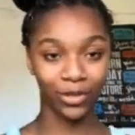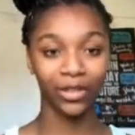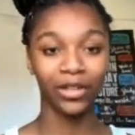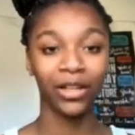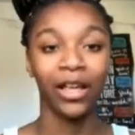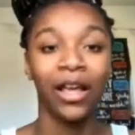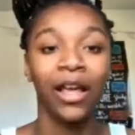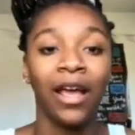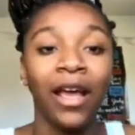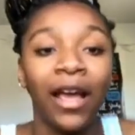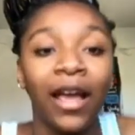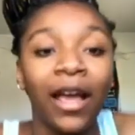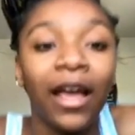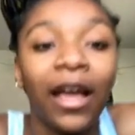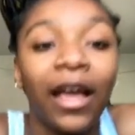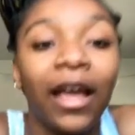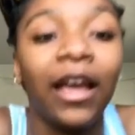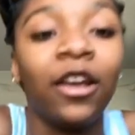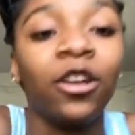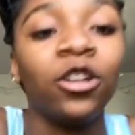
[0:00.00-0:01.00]

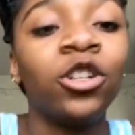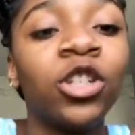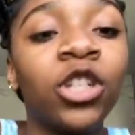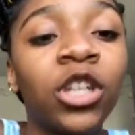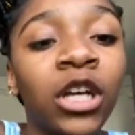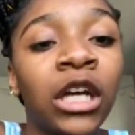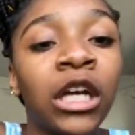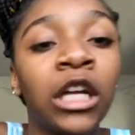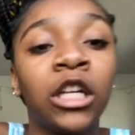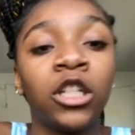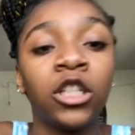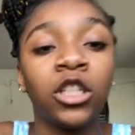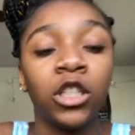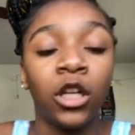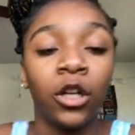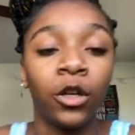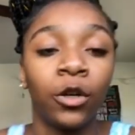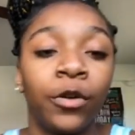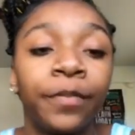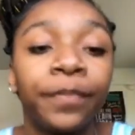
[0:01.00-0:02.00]
one-ish.
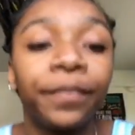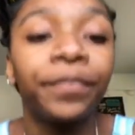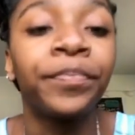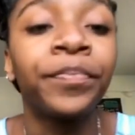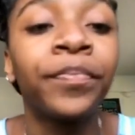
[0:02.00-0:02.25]
So